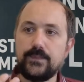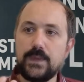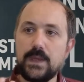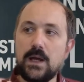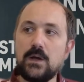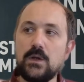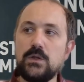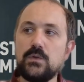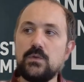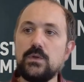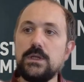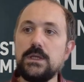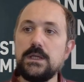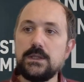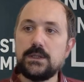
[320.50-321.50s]
how you
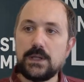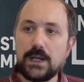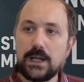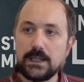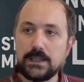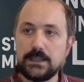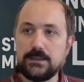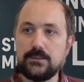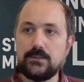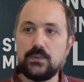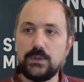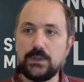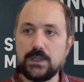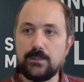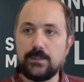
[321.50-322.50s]
interact
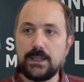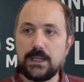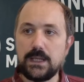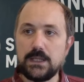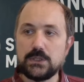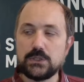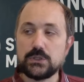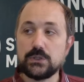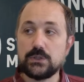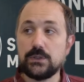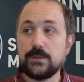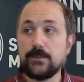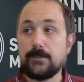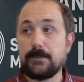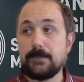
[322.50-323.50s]
with the
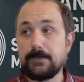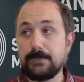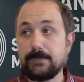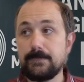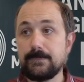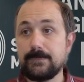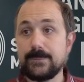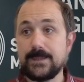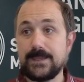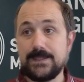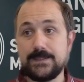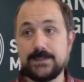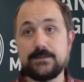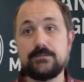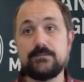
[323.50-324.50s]
application
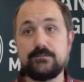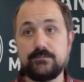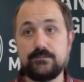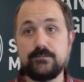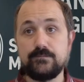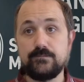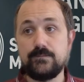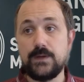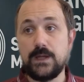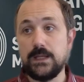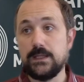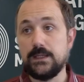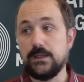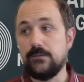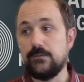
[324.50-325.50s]
is very
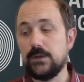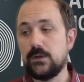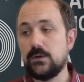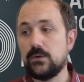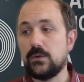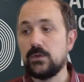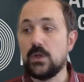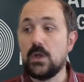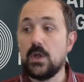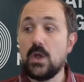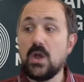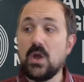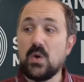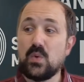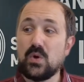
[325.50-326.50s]
difficult.
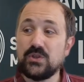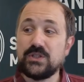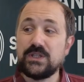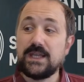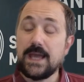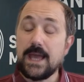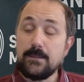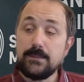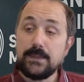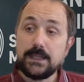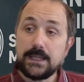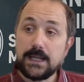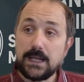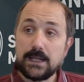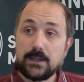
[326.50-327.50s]
What can be
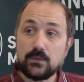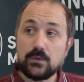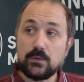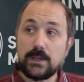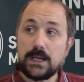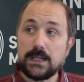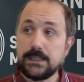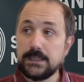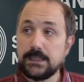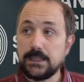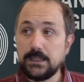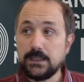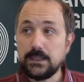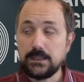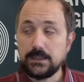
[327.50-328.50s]
done
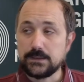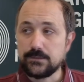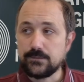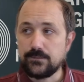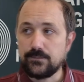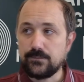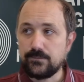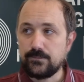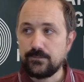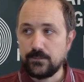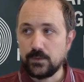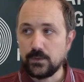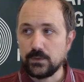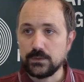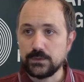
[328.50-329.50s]
automatically is,
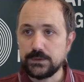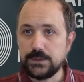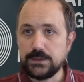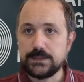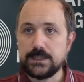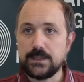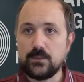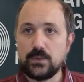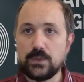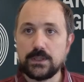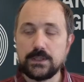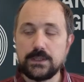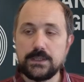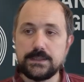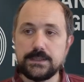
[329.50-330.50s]
for those systems where
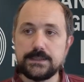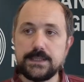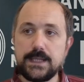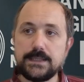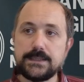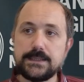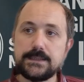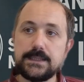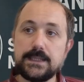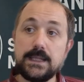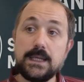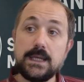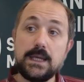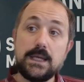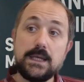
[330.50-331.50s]
this is necessary,
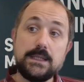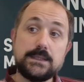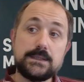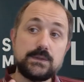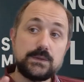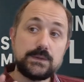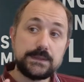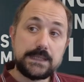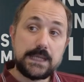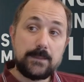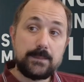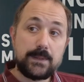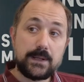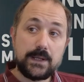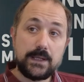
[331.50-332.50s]
is to
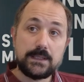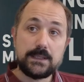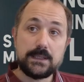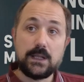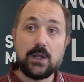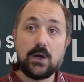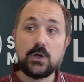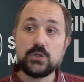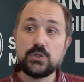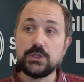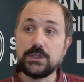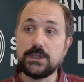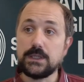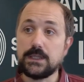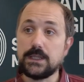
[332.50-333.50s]
separate the
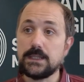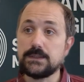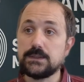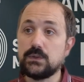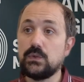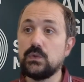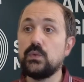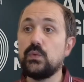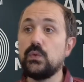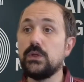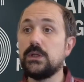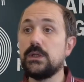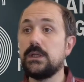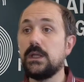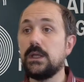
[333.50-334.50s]
logic that has to do
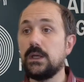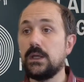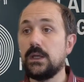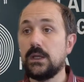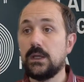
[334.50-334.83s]
with the